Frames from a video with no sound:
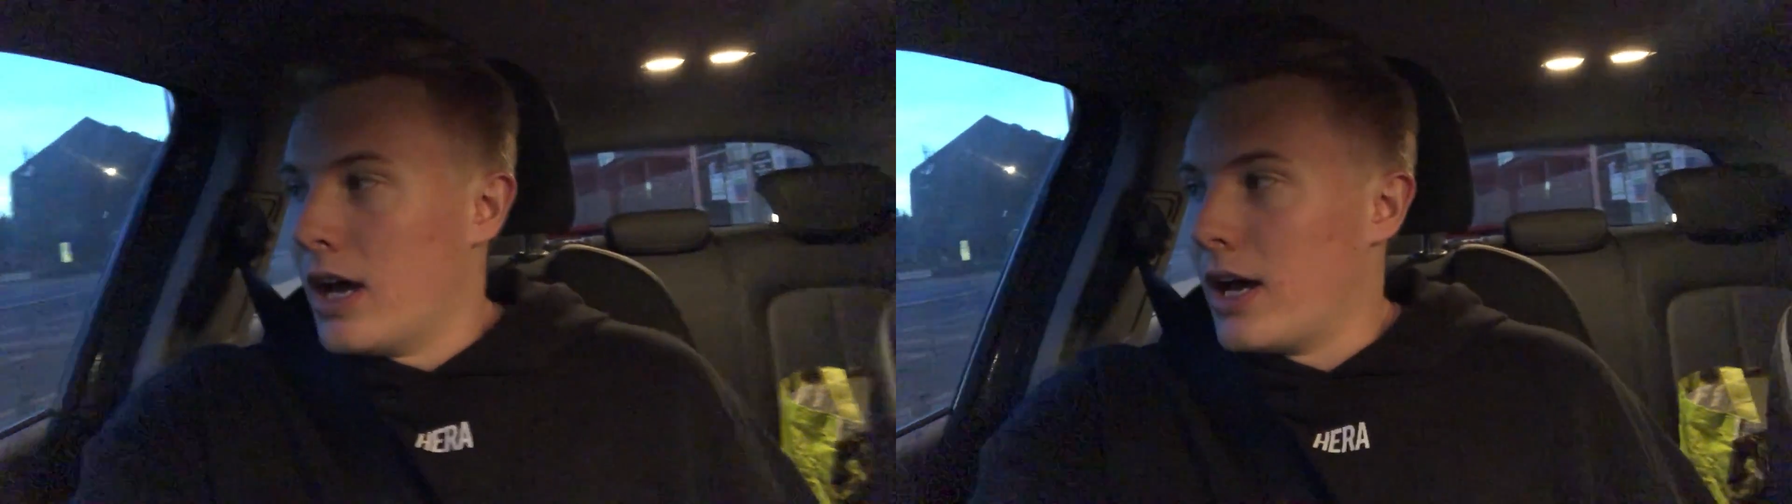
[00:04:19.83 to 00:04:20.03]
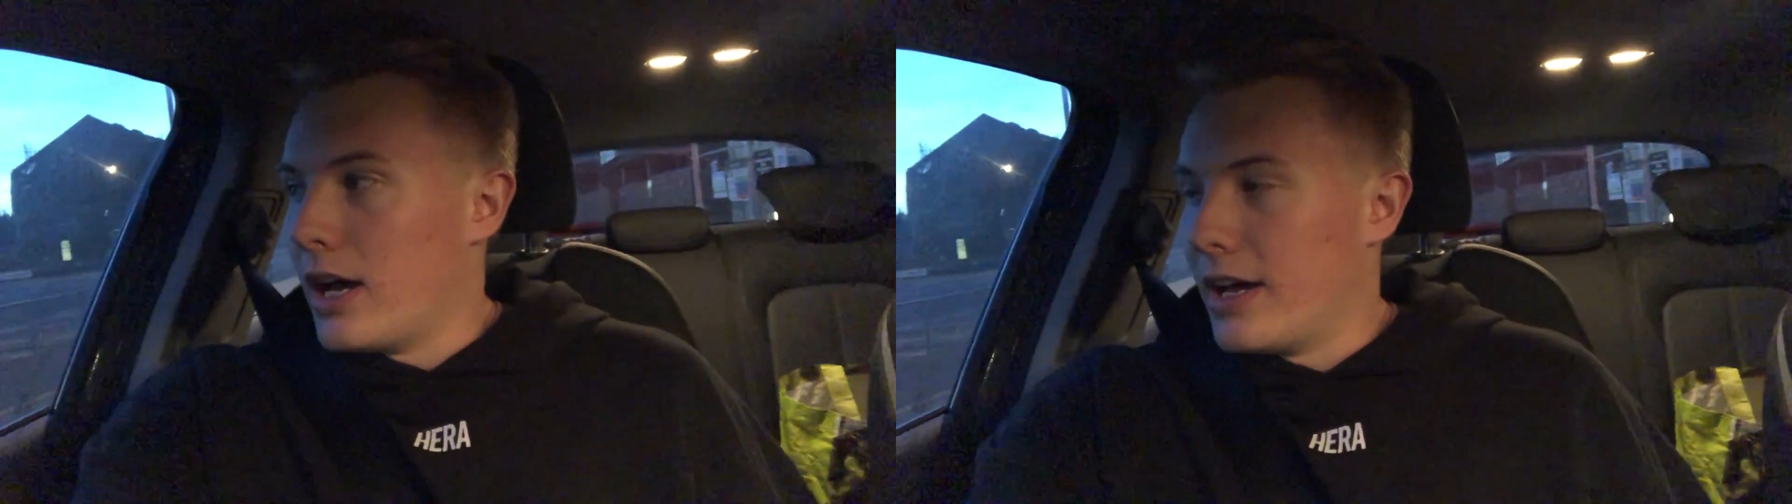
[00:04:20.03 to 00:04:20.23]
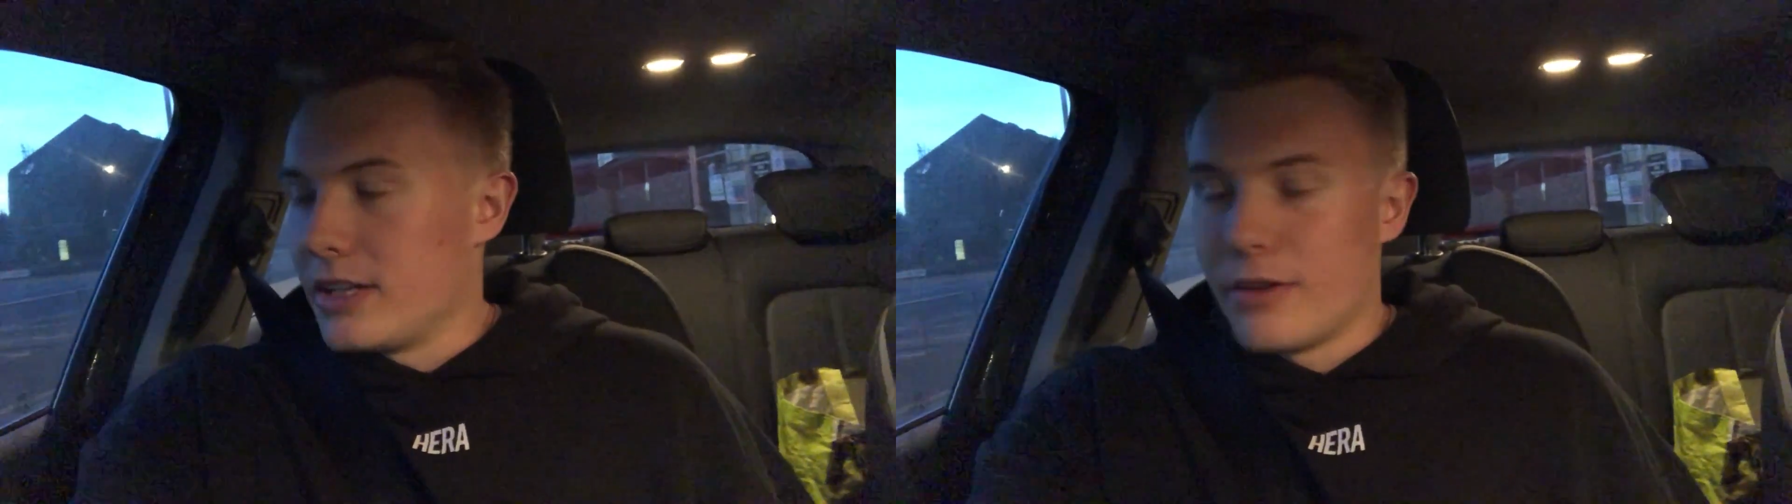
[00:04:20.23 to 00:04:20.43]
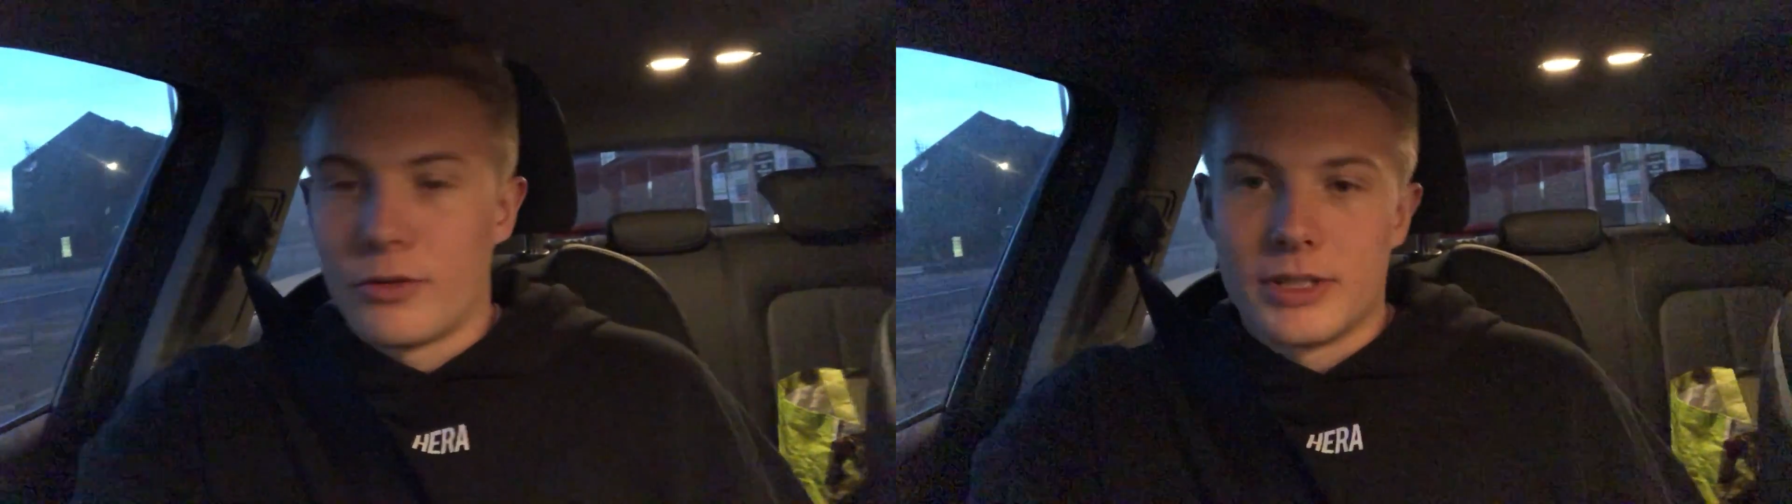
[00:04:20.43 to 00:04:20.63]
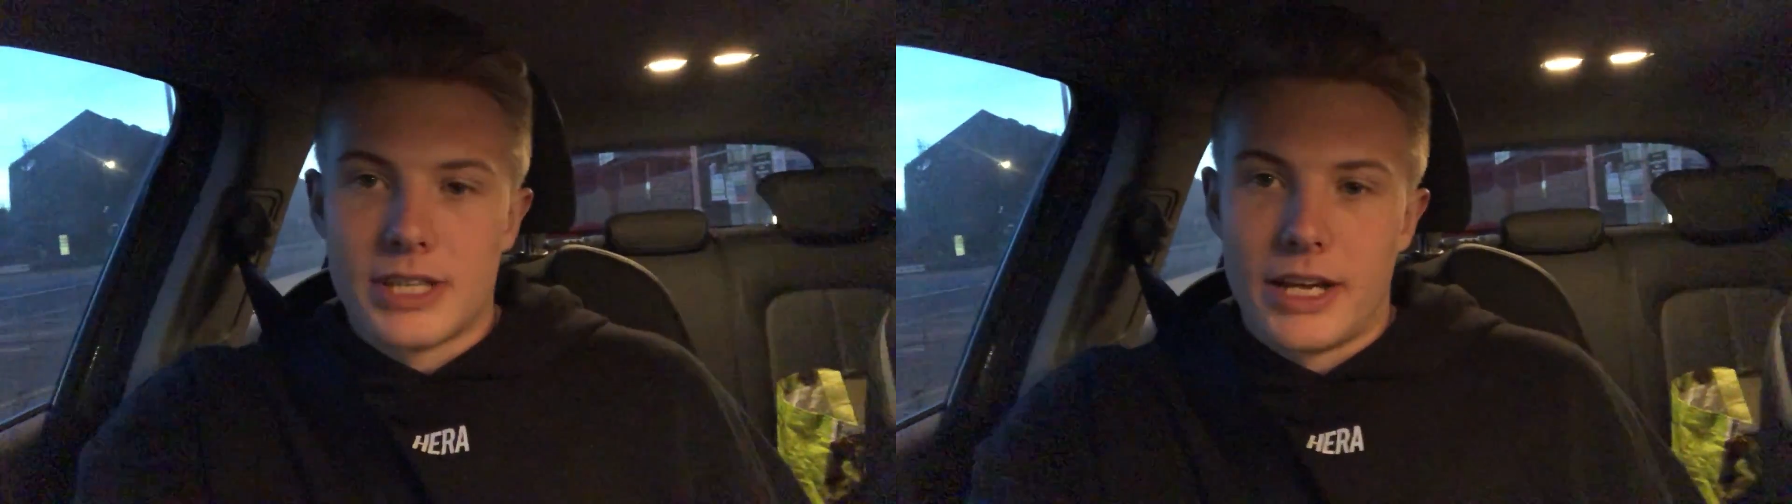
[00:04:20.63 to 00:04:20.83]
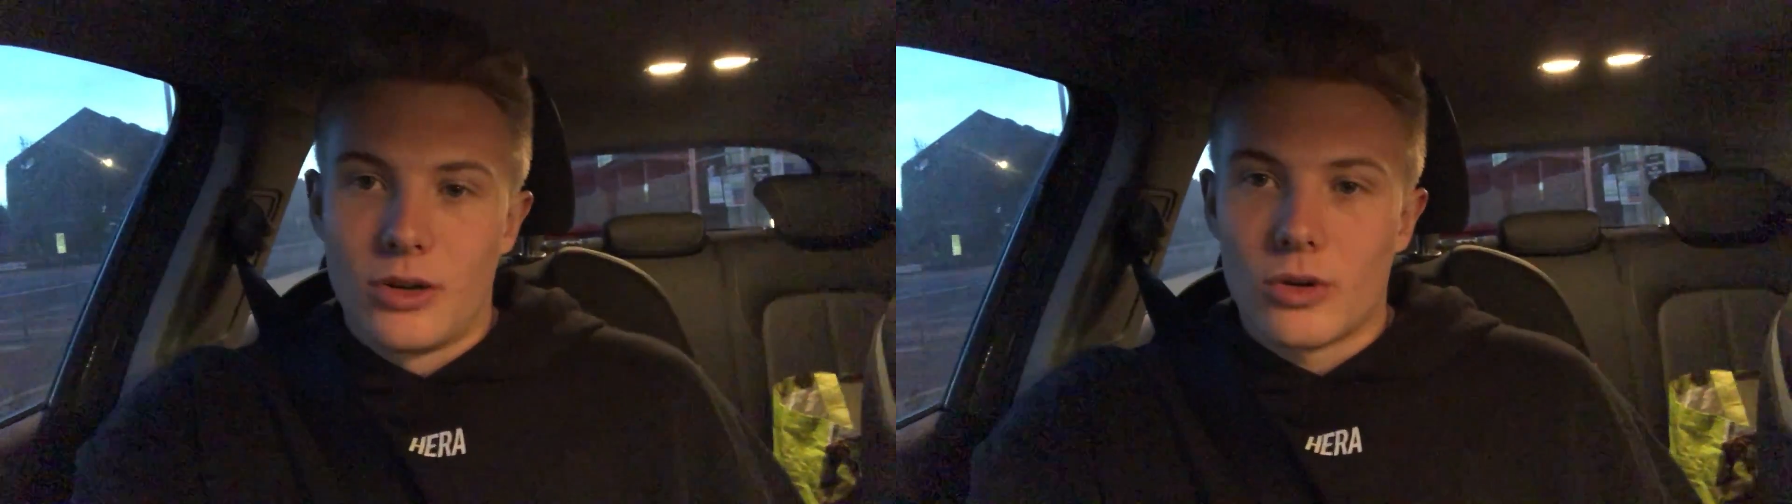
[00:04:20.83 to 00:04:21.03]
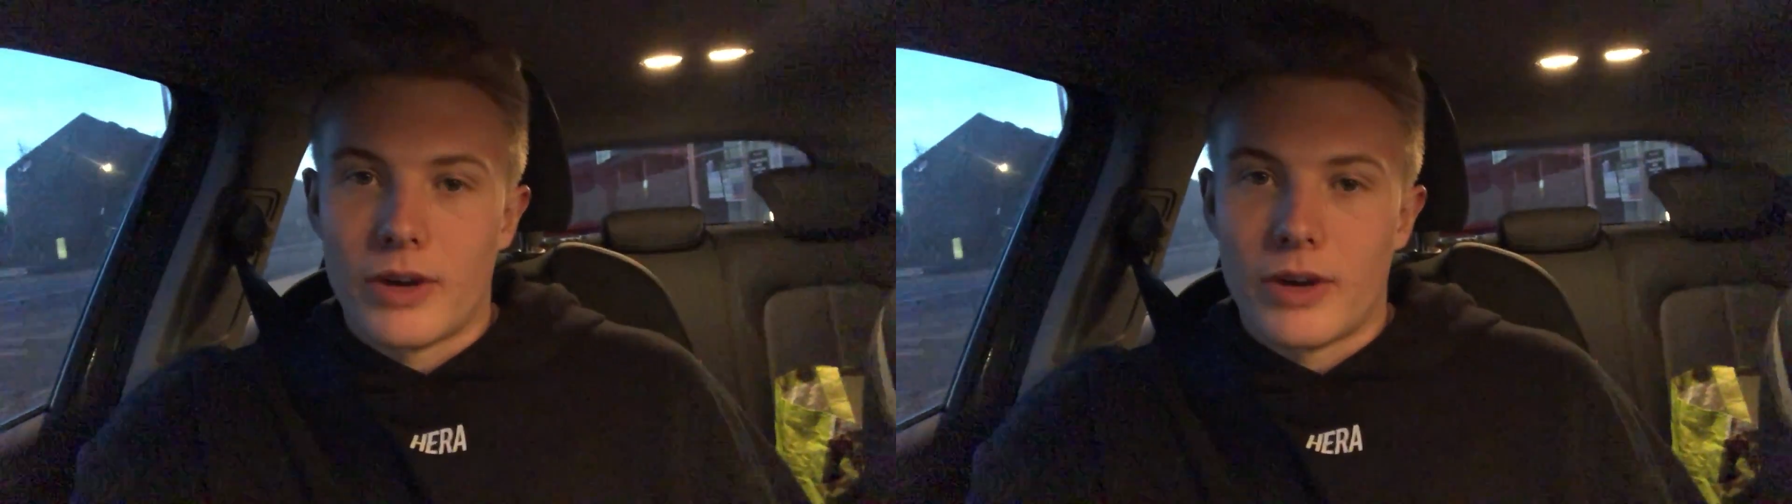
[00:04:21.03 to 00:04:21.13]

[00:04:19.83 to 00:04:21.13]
And the other ones, yeah, not